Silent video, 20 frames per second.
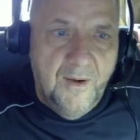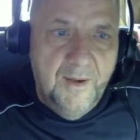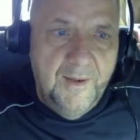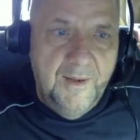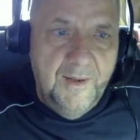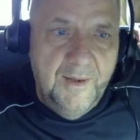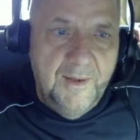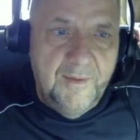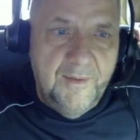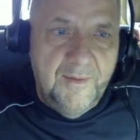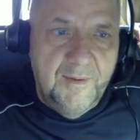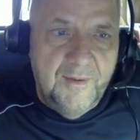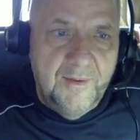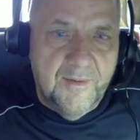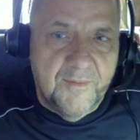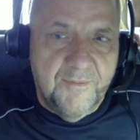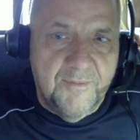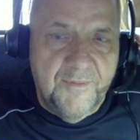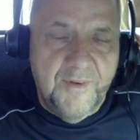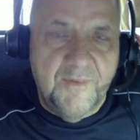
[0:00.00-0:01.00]
in the
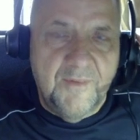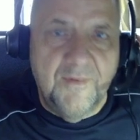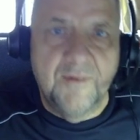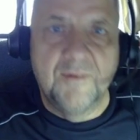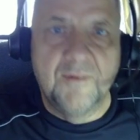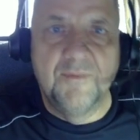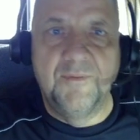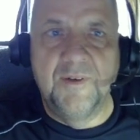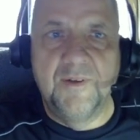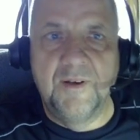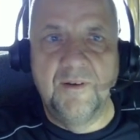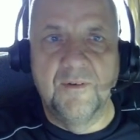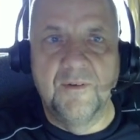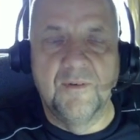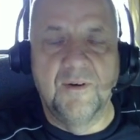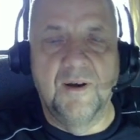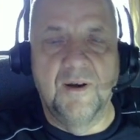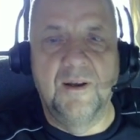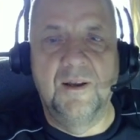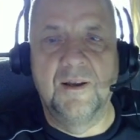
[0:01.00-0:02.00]
original
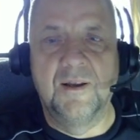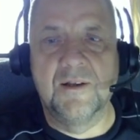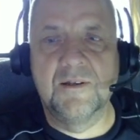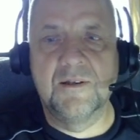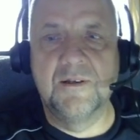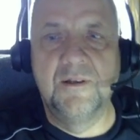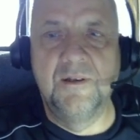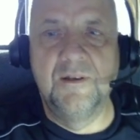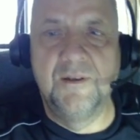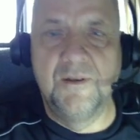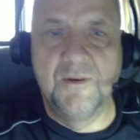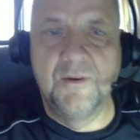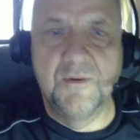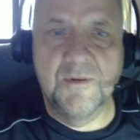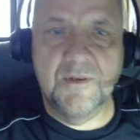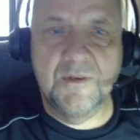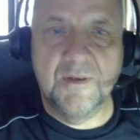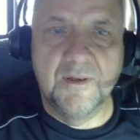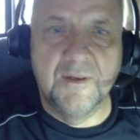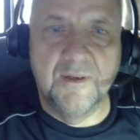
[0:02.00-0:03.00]
video, I actually
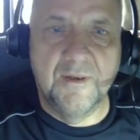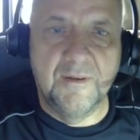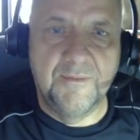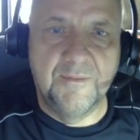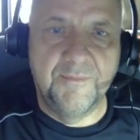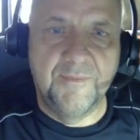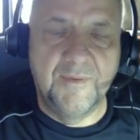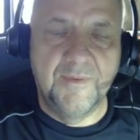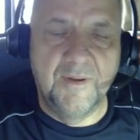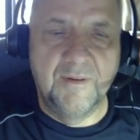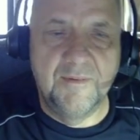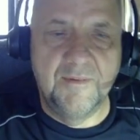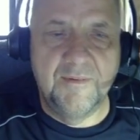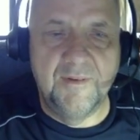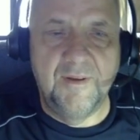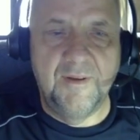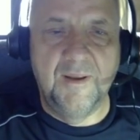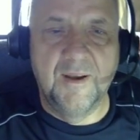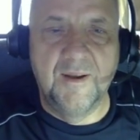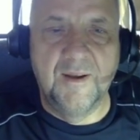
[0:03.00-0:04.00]
used a
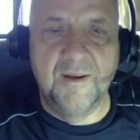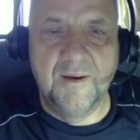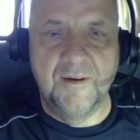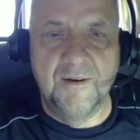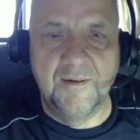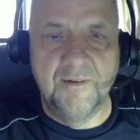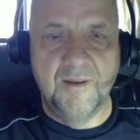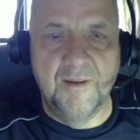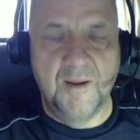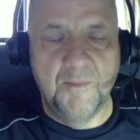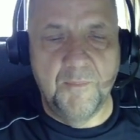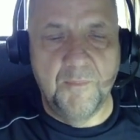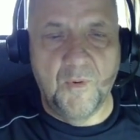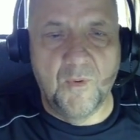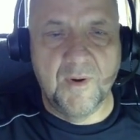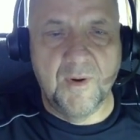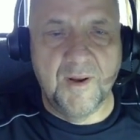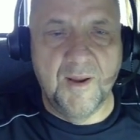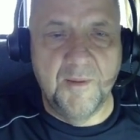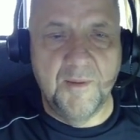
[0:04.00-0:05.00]

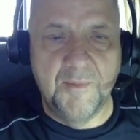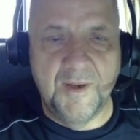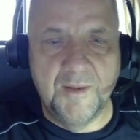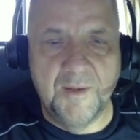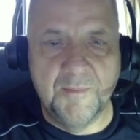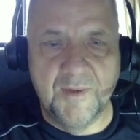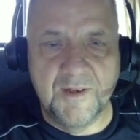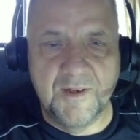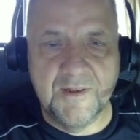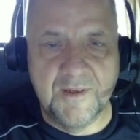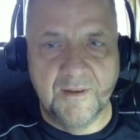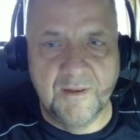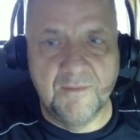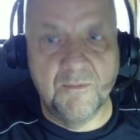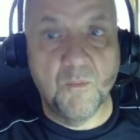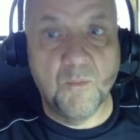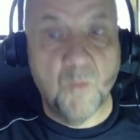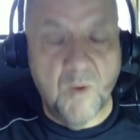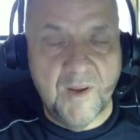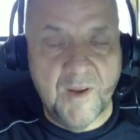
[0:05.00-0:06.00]
board I made myself
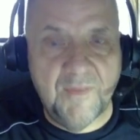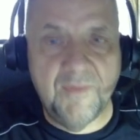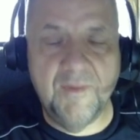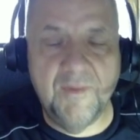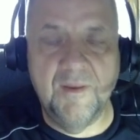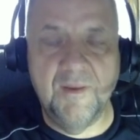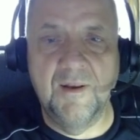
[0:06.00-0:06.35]
with an